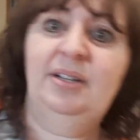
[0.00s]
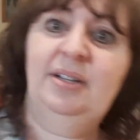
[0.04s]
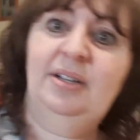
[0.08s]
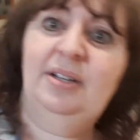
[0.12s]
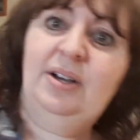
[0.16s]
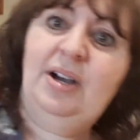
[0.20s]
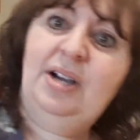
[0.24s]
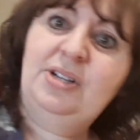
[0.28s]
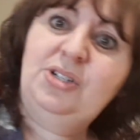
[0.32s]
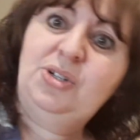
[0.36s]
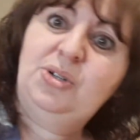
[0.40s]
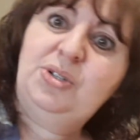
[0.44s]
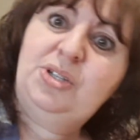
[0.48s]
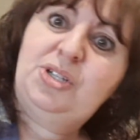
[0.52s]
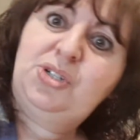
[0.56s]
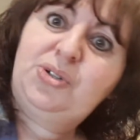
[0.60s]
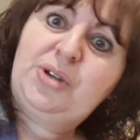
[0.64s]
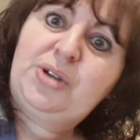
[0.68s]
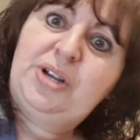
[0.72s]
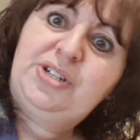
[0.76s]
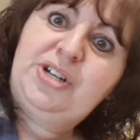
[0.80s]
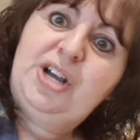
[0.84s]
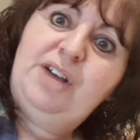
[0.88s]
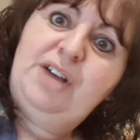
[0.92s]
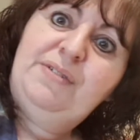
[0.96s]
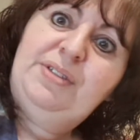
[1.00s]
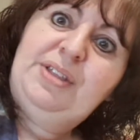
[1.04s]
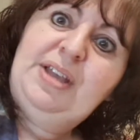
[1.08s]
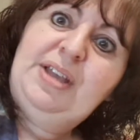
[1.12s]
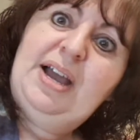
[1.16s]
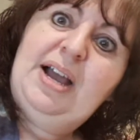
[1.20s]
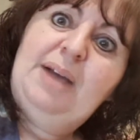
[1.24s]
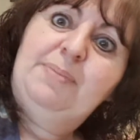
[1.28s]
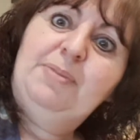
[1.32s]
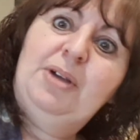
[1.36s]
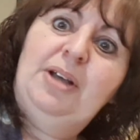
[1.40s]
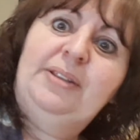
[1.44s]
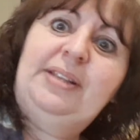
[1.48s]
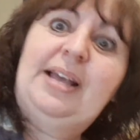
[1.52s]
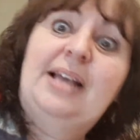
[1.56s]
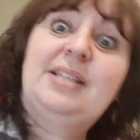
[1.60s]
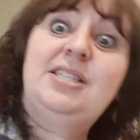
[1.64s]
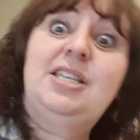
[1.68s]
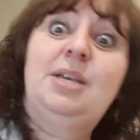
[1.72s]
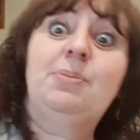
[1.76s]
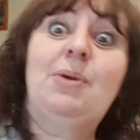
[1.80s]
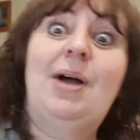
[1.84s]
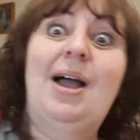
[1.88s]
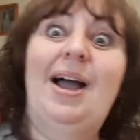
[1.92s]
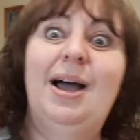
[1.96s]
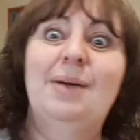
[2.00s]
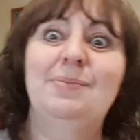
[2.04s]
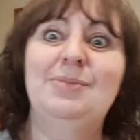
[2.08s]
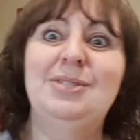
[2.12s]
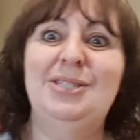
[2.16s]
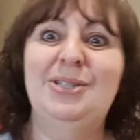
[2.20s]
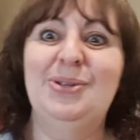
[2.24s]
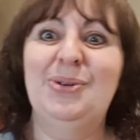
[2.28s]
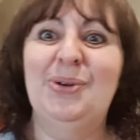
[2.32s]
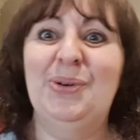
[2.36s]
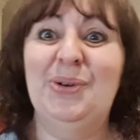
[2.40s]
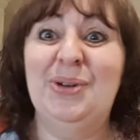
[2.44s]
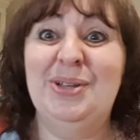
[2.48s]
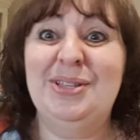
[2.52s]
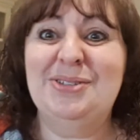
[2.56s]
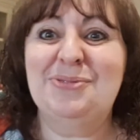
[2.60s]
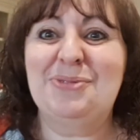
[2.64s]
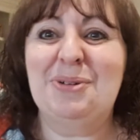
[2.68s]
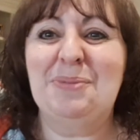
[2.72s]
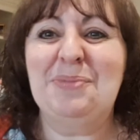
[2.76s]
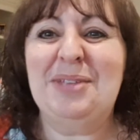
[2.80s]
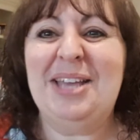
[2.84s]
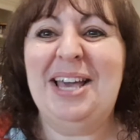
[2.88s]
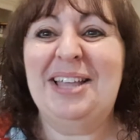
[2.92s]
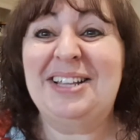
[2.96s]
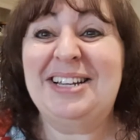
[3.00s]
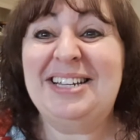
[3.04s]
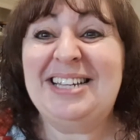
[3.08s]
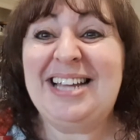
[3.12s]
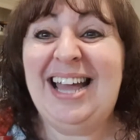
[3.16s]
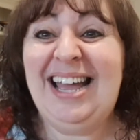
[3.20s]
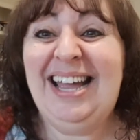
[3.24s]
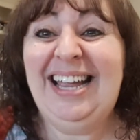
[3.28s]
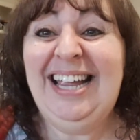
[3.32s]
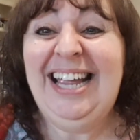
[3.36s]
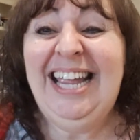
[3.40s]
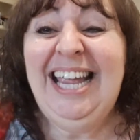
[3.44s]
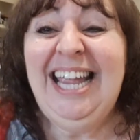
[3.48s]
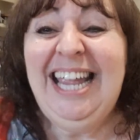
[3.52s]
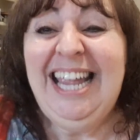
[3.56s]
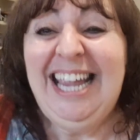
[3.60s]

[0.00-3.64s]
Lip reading: I do the stretch over the arm like that. See, my arm still hurts from the other day.